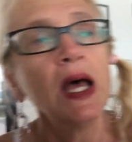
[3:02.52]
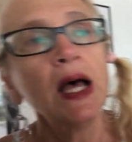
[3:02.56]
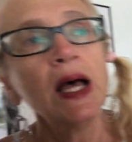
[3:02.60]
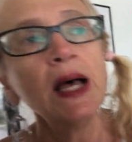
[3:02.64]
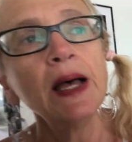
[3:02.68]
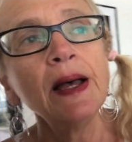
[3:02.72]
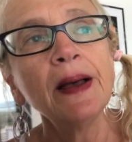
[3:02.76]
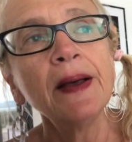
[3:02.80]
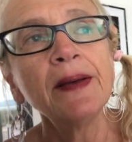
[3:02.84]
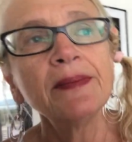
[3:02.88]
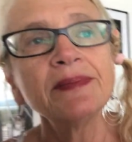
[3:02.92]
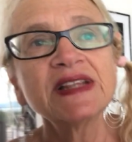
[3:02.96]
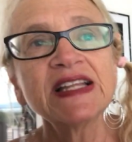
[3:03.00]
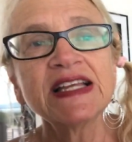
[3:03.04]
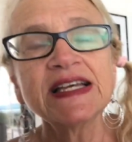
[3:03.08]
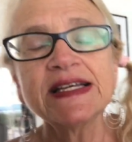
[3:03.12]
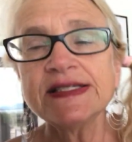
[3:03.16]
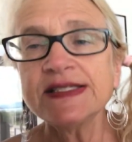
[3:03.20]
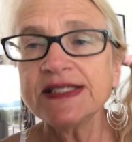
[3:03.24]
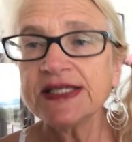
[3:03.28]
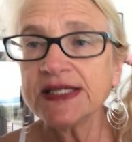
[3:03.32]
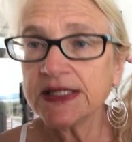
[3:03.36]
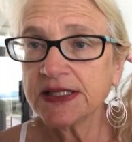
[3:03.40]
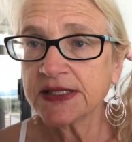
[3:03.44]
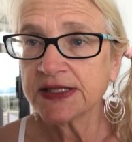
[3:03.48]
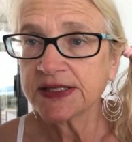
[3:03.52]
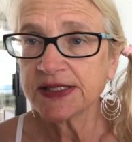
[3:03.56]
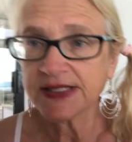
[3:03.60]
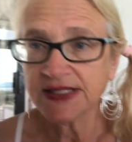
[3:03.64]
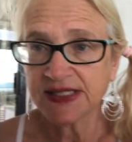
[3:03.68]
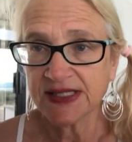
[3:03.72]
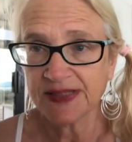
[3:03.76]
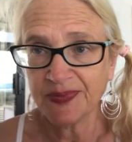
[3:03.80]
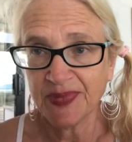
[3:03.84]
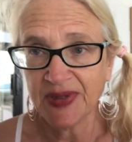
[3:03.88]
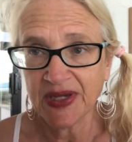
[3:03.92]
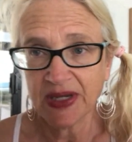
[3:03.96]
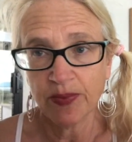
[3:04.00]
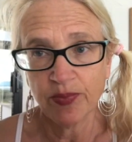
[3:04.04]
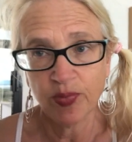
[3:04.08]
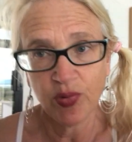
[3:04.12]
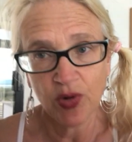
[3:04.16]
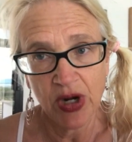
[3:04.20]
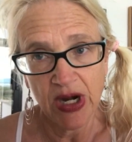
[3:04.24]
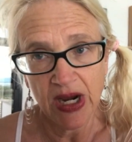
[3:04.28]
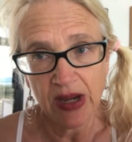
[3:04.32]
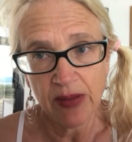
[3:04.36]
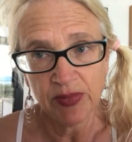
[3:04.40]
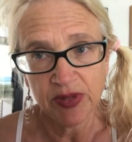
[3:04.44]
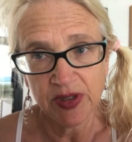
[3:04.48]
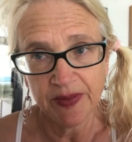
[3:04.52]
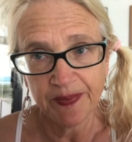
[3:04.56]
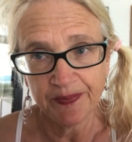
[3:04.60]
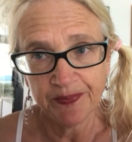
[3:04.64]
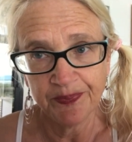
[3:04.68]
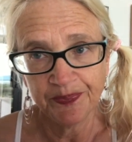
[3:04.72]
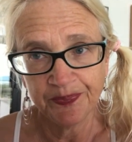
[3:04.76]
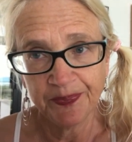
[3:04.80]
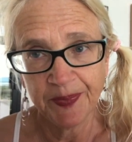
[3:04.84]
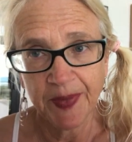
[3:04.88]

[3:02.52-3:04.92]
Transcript: Laziness is a big problem.